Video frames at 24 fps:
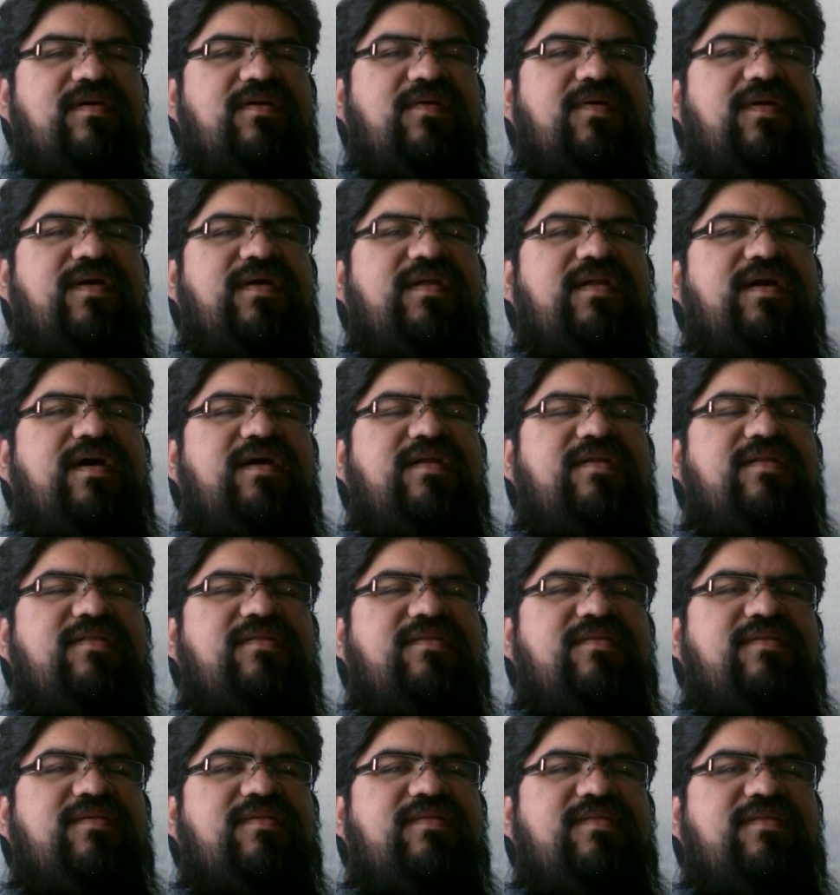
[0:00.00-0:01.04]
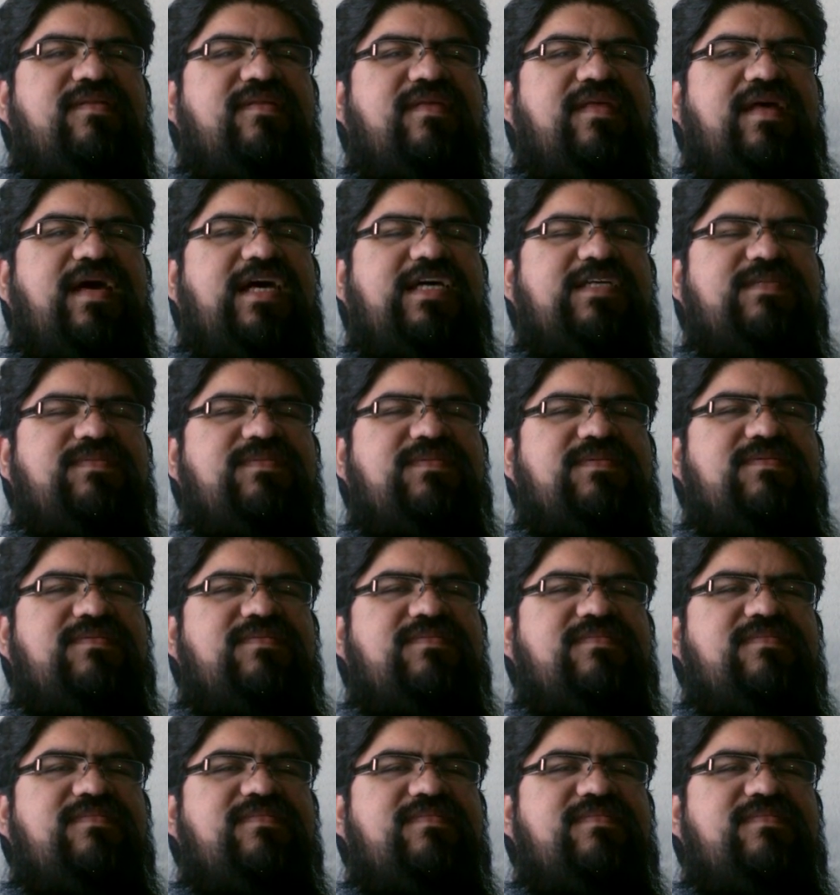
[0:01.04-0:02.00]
go on down to the hospital.